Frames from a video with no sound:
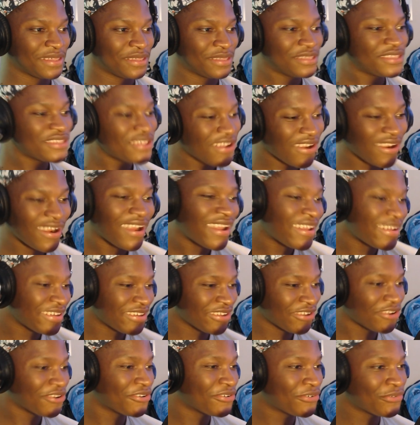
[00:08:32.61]
You already
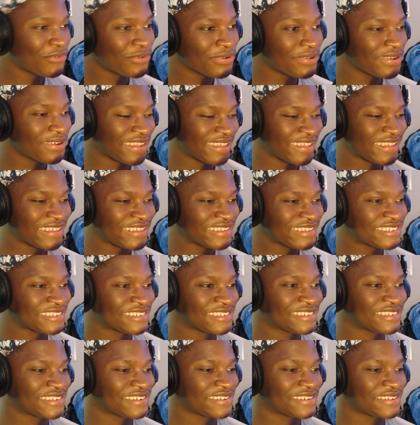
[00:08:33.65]
know who it is.